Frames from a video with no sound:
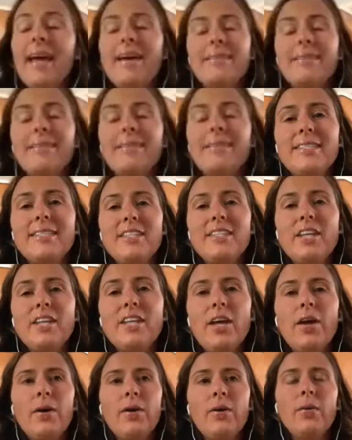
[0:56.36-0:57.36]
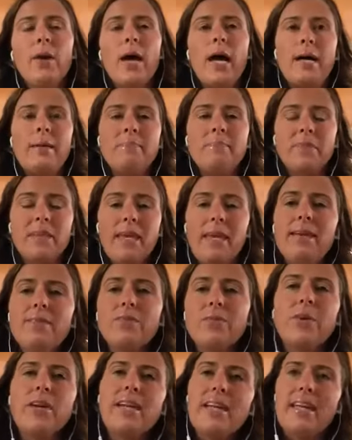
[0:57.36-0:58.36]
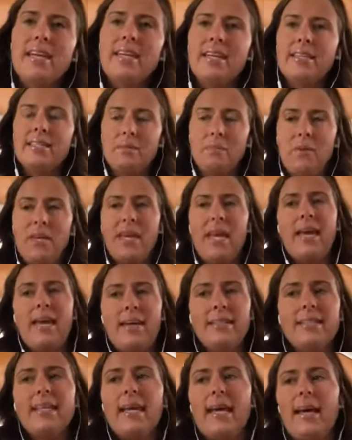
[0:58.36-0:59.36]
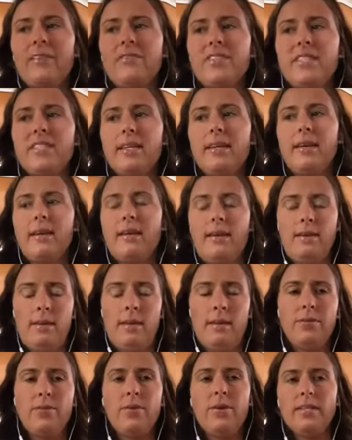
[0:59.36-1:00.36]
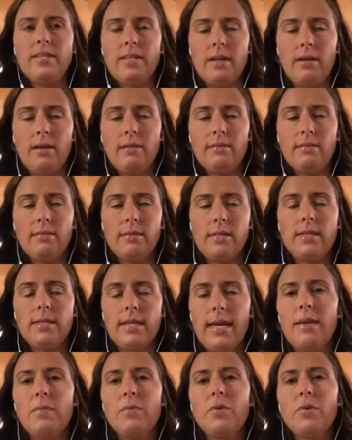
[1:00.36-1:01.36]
so E3 is BASF's. E3 is our sustainable